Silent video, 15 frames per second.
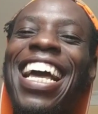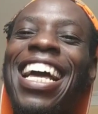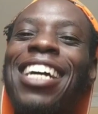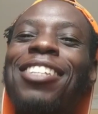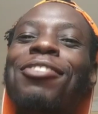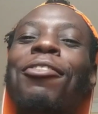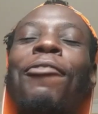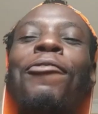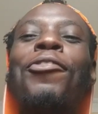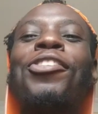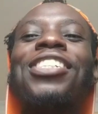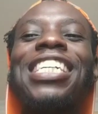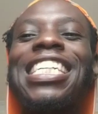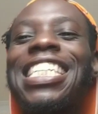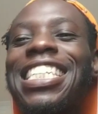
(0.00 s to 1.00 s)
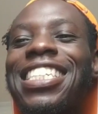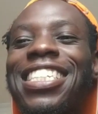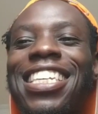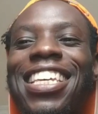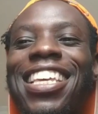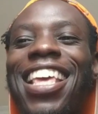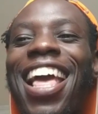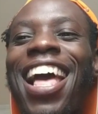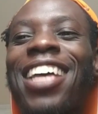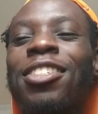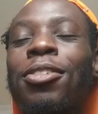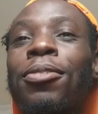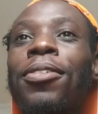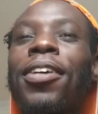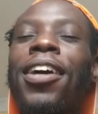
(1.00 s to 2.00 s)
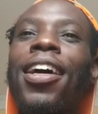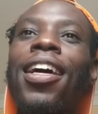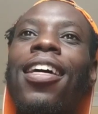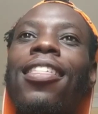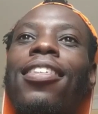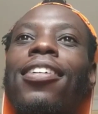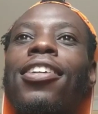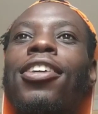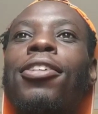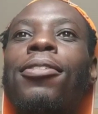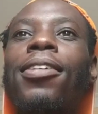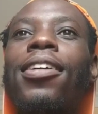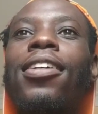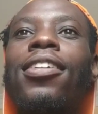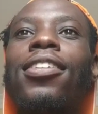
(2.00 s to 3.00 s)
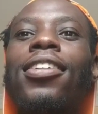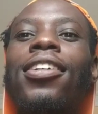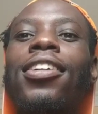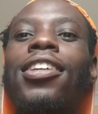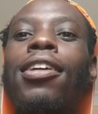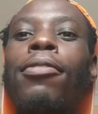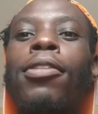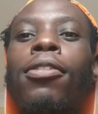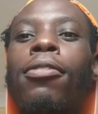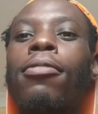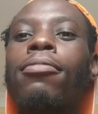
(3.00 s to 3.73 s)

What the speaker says: Johofoxer TZ. Yeah, so thank you, and here we go.